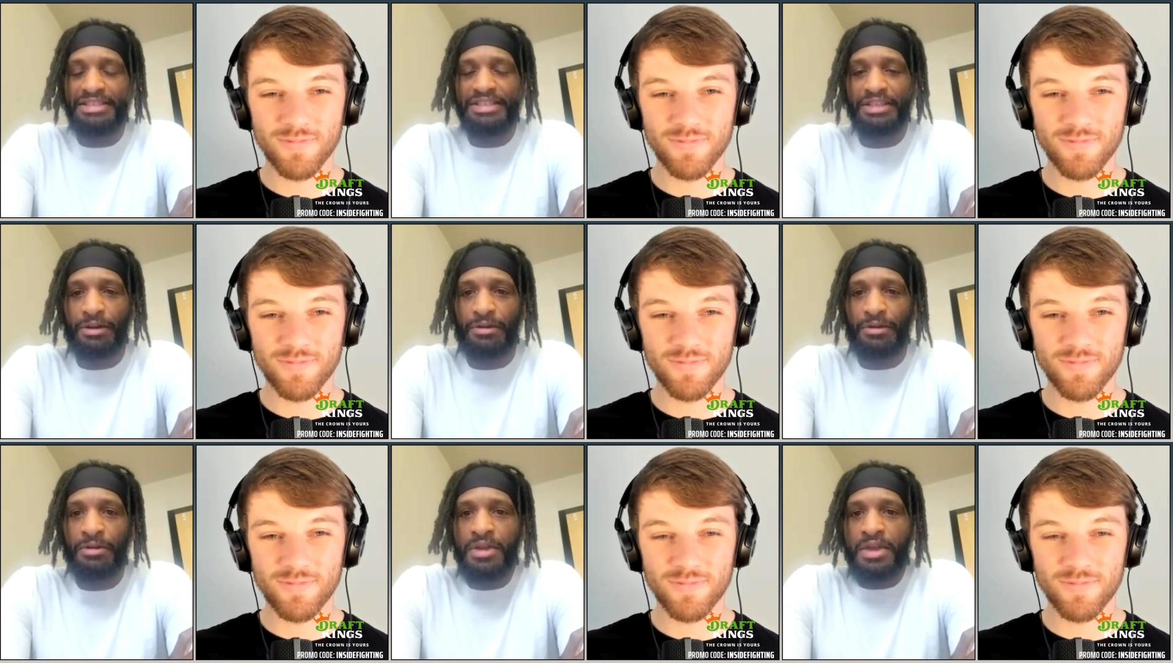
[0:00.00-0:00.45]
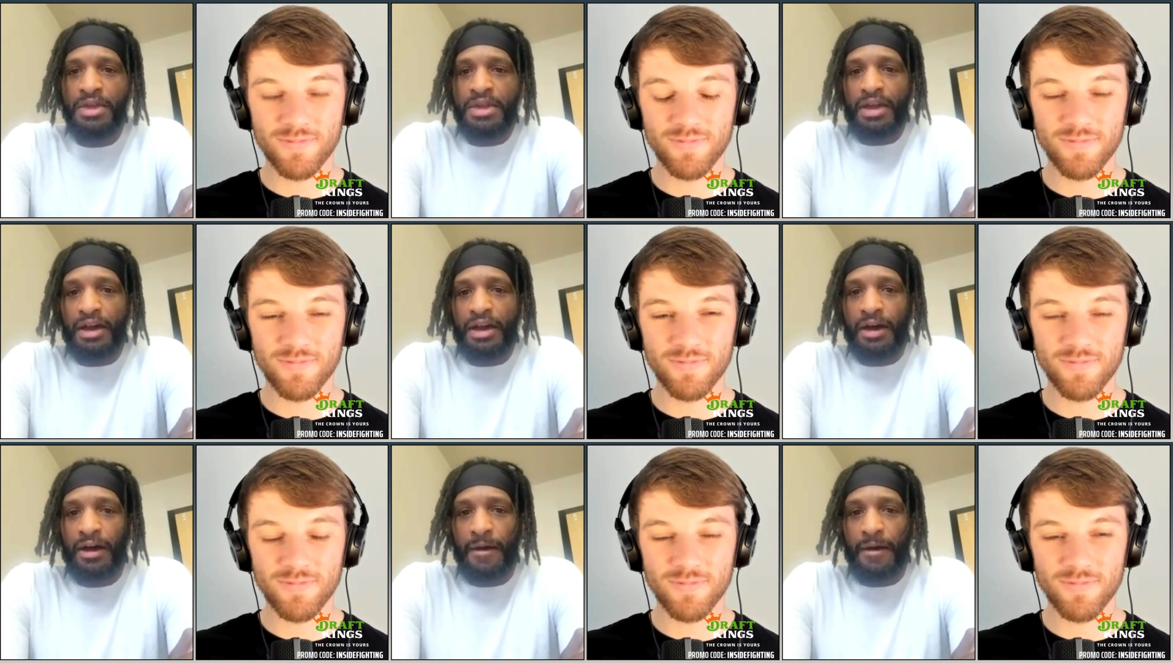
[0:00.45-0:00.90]
Speaker 1: So
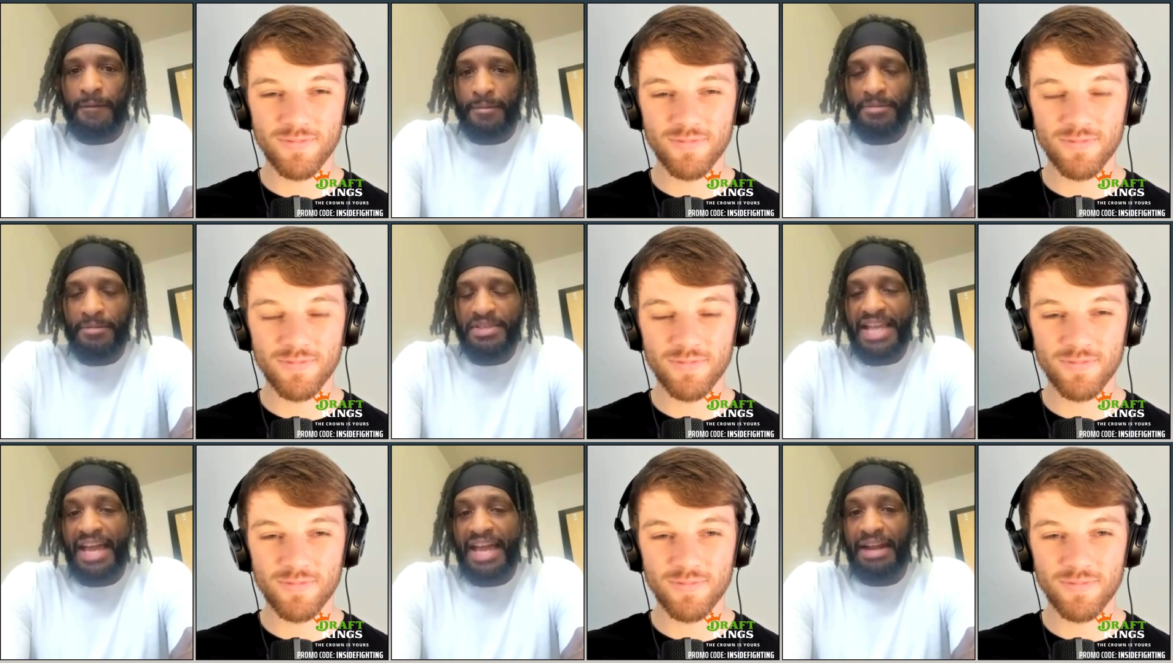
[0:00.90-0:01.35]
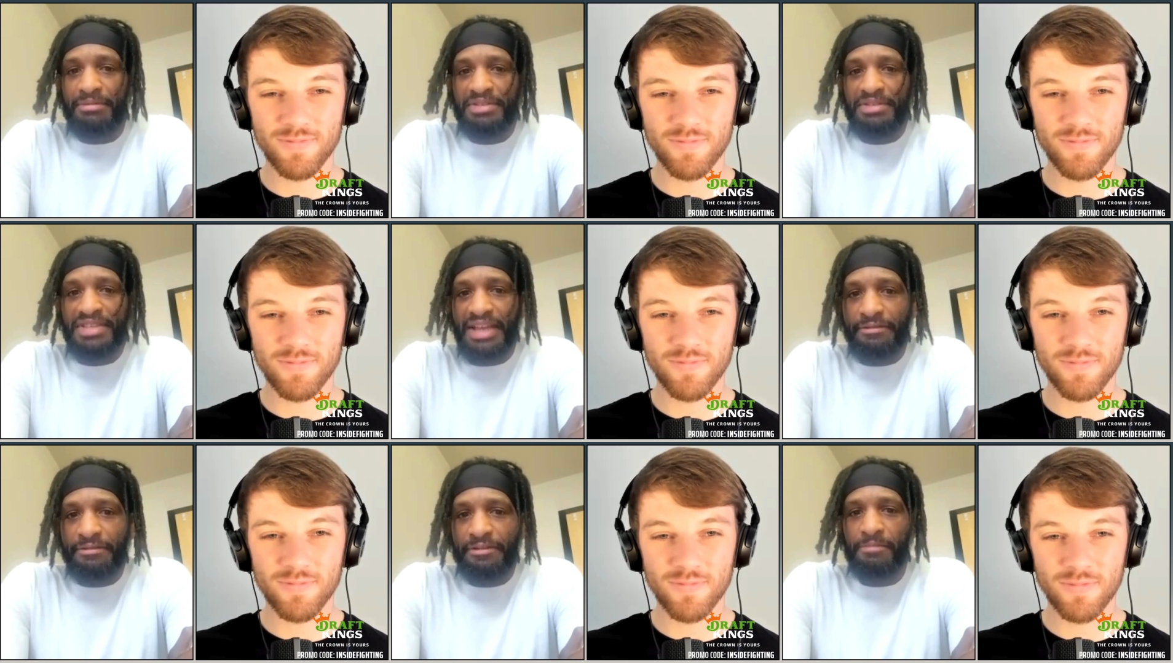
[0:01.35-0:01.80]
uh, I'm excited. I'm
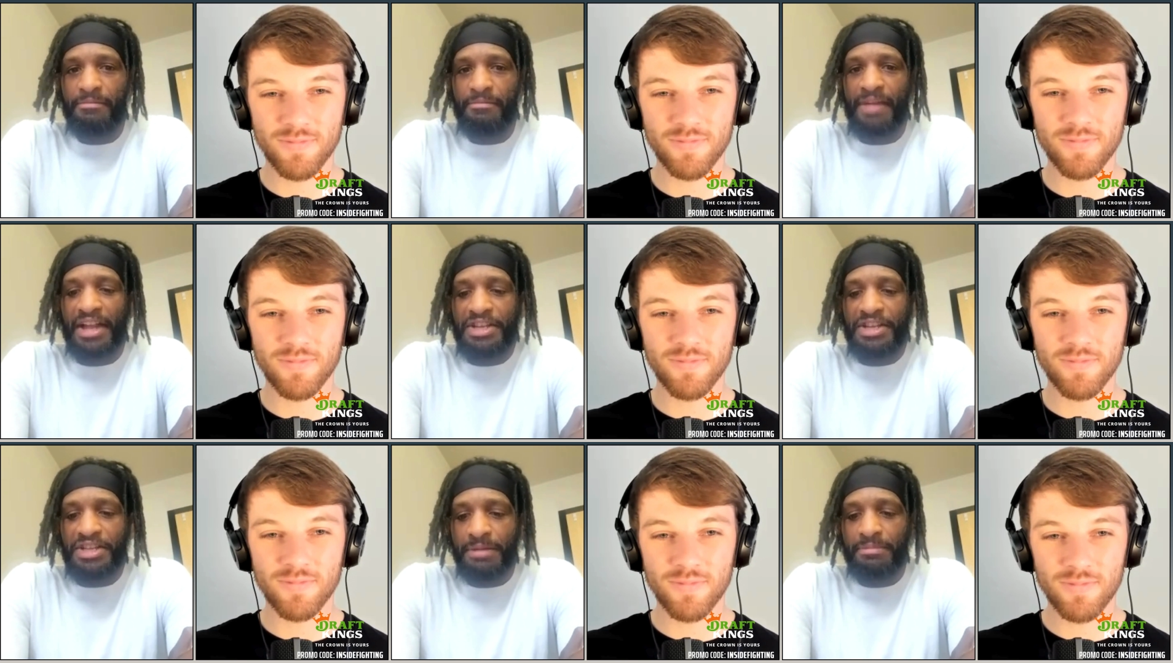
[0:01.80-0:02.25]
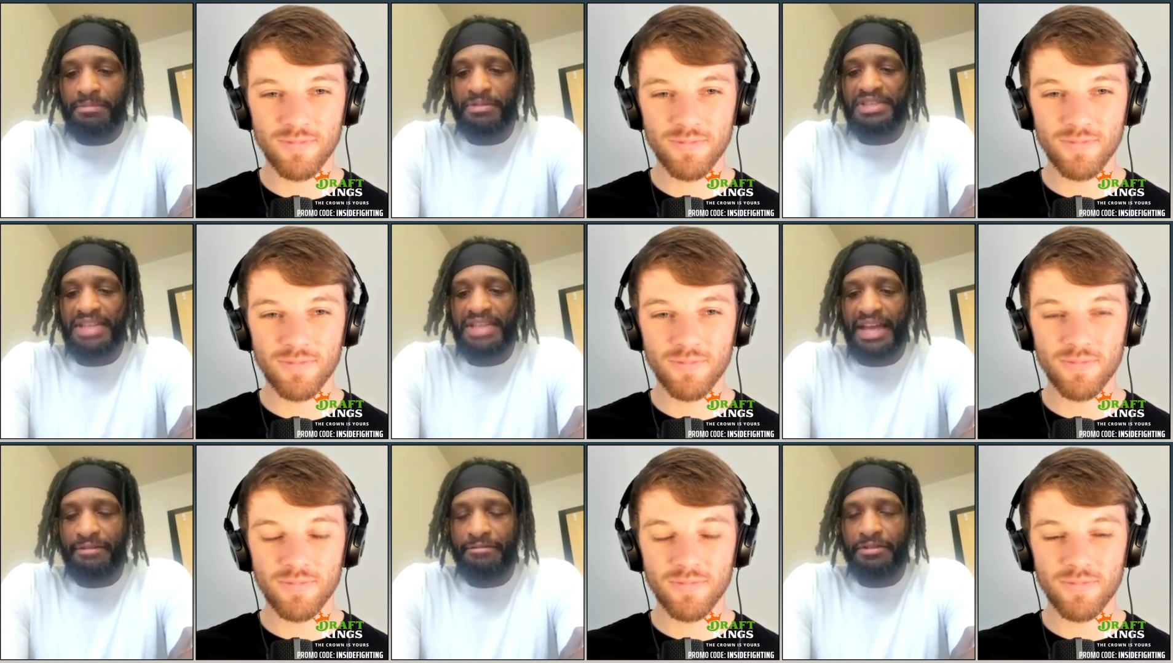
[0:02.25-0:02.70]
excited for the matchup. I'm
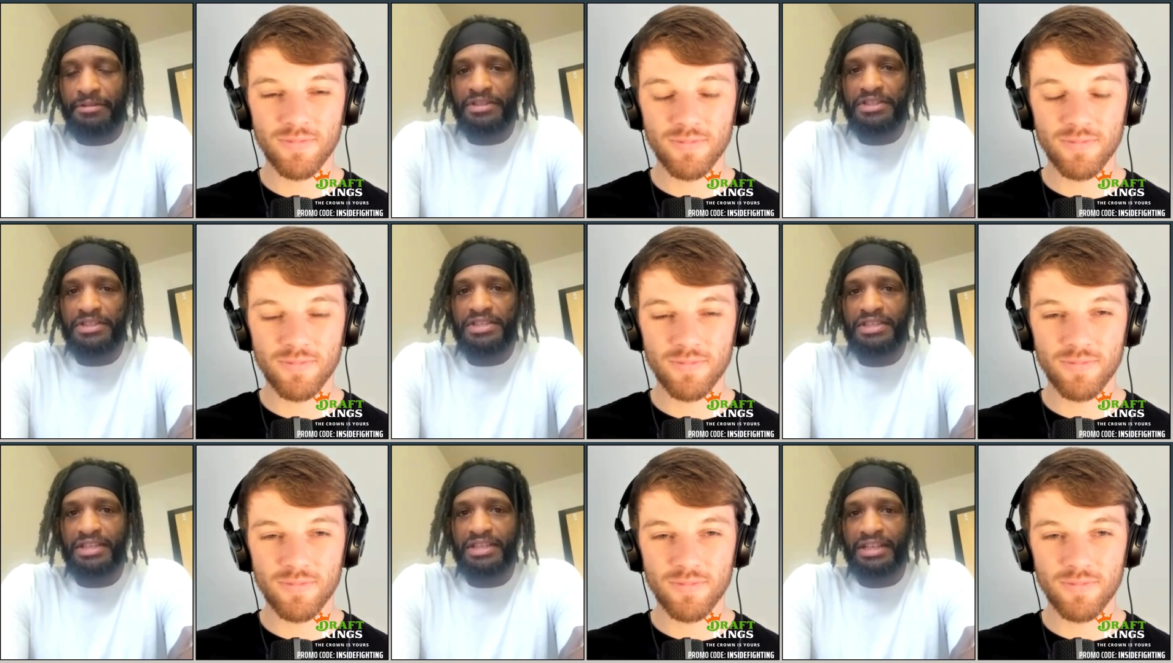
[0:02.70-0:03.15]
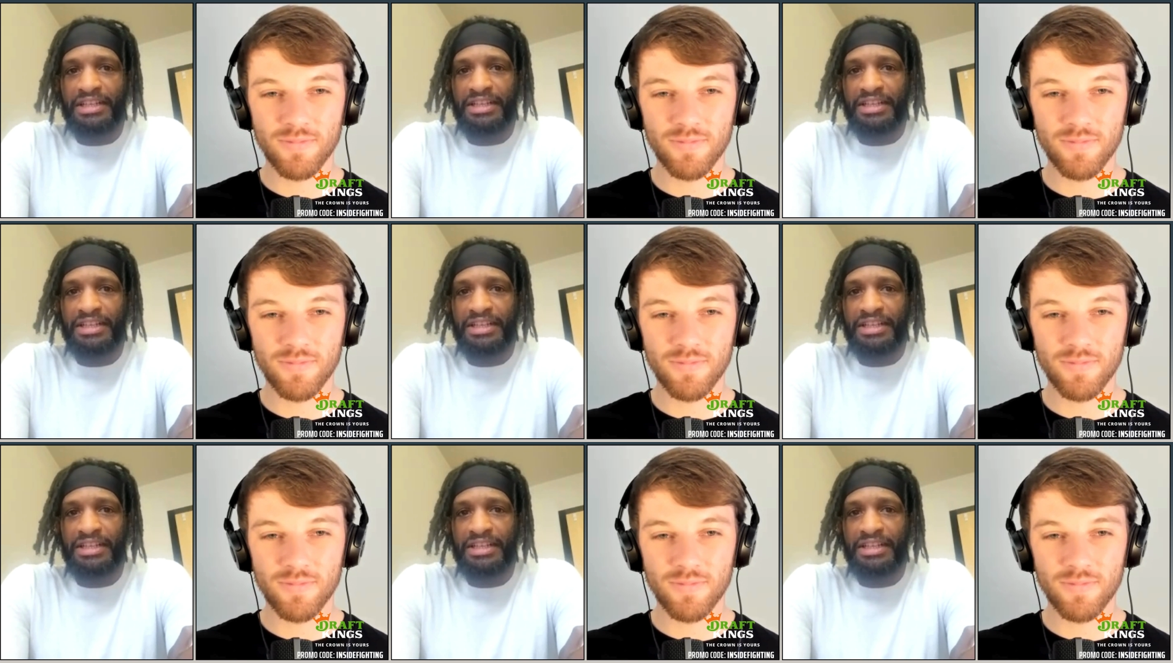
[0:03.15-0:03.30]
excited for this,